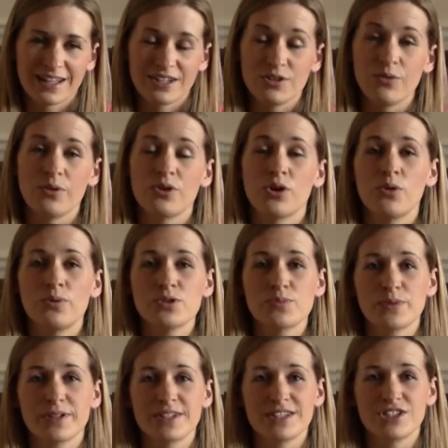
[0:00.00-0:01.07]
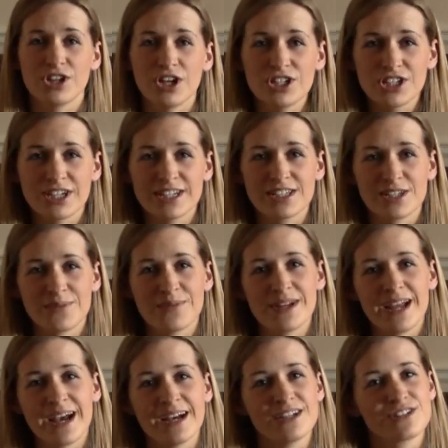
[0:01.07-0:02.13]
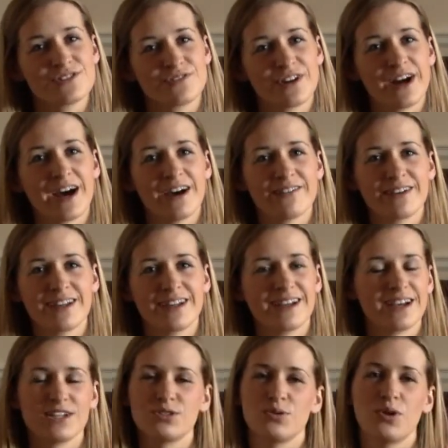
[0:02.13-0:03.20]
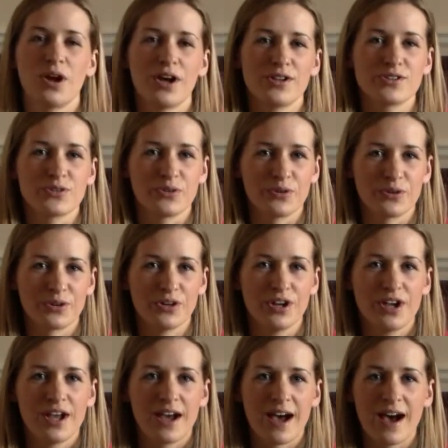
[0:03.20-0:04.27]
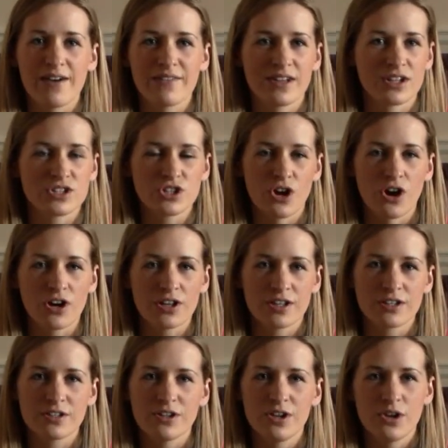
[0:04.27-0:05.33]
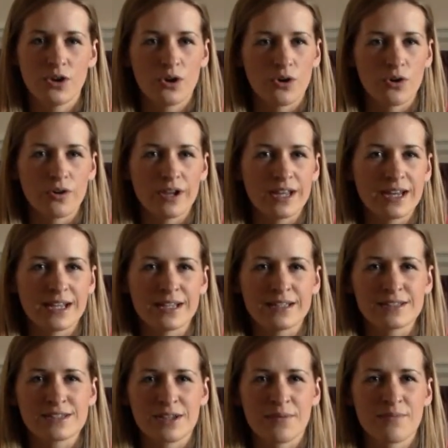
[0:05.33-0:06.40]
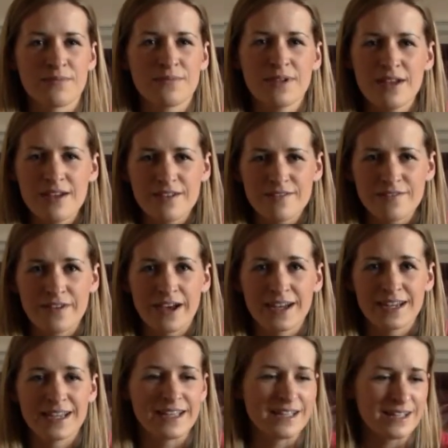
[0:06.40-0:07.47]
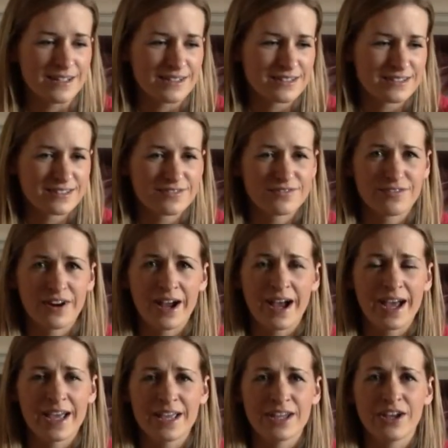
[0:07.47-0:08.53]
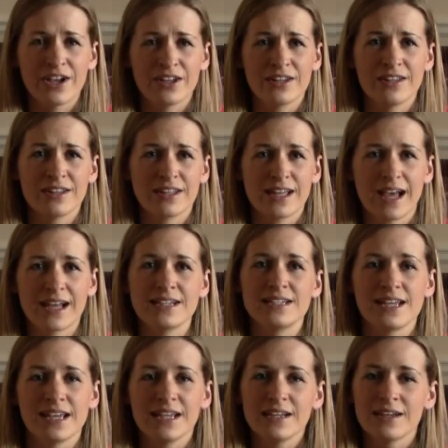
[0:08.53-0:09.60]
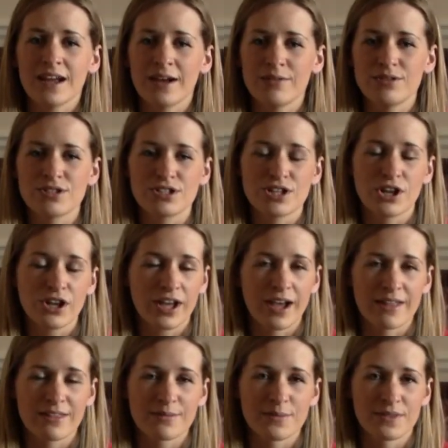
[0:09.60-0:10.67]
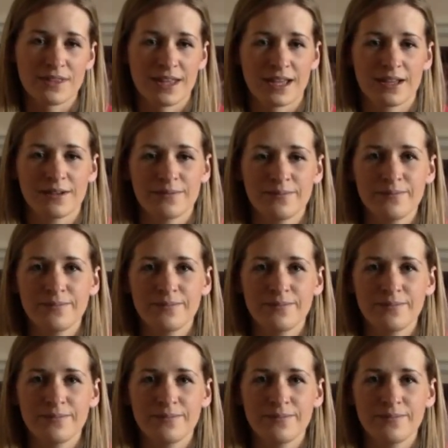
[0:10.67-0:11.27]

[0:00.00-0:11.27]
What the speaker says: you would almost be judging somebody else for having a donut or having a chocolate or eating some fatty fry in the canteen. I would just look at them and think,